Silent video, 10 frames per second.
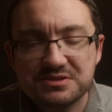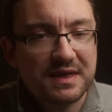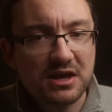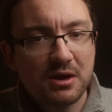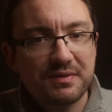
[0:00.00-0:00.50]
So
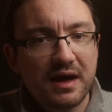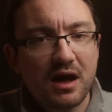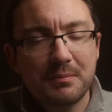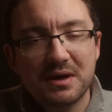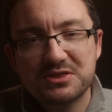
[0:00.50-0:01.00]
there you go, there
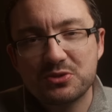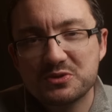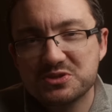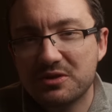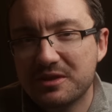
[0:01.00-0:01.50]
are my
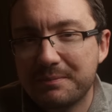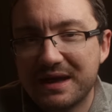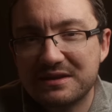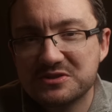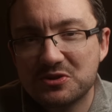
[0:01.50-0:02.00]
thoughts on the
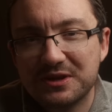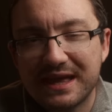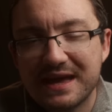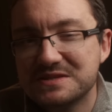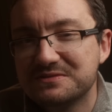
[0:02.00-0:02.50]
Panasonic
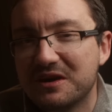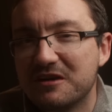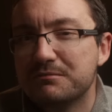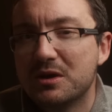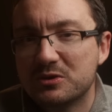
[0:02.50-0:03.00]
S
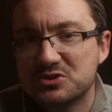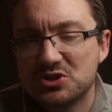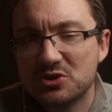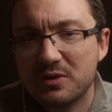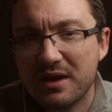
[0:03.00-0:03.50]
five Mark
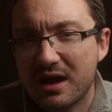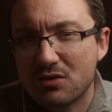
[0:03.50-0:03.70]
two.